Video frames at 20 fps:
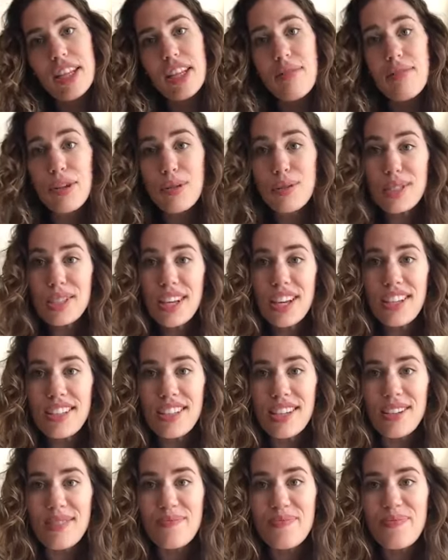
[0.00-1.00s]
live in
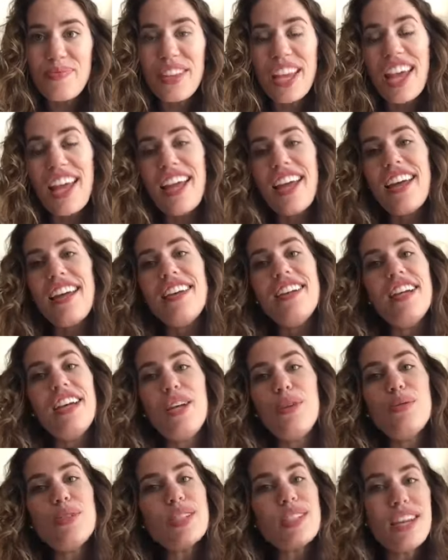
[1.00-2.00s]
Wisconsin, and
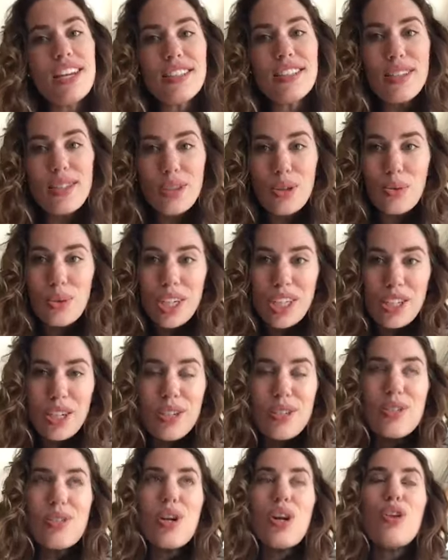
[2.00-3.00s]
in Wisconsin, the
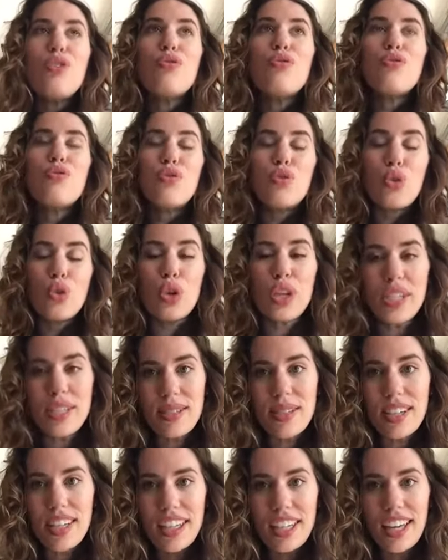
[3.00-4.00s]
winters are
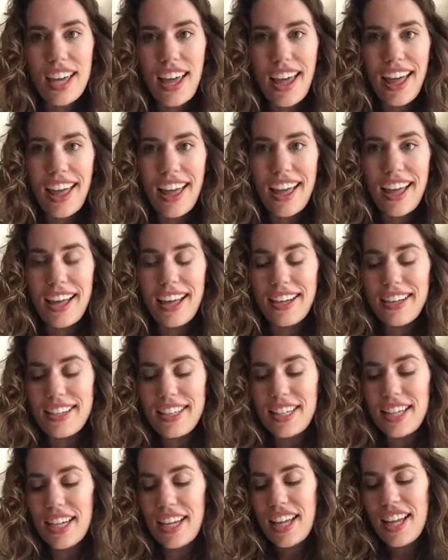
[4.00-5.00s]
freezing,
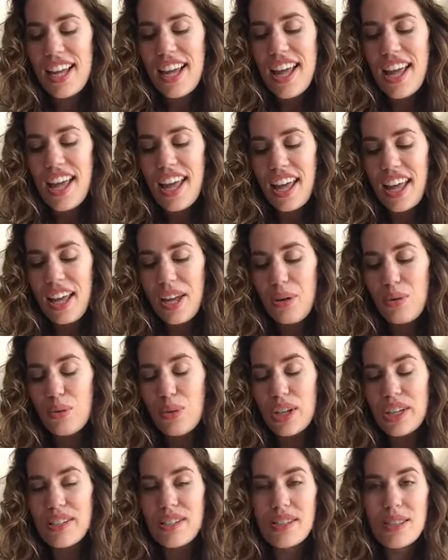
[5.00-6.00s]
and it
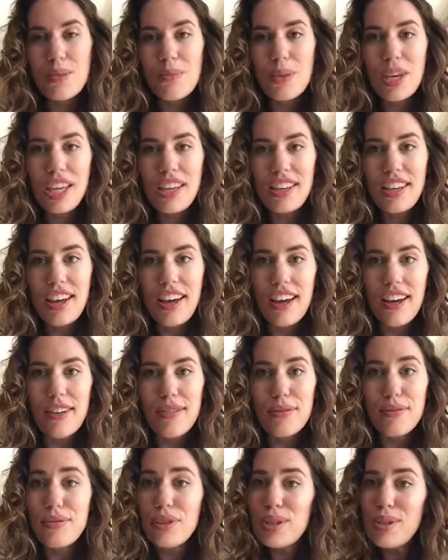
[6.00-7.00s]
was the peak
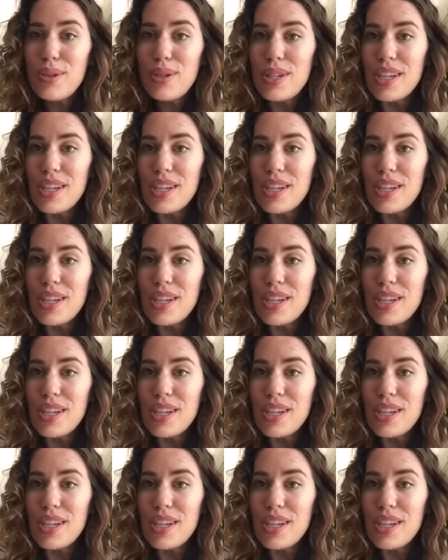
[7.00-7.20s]
of flu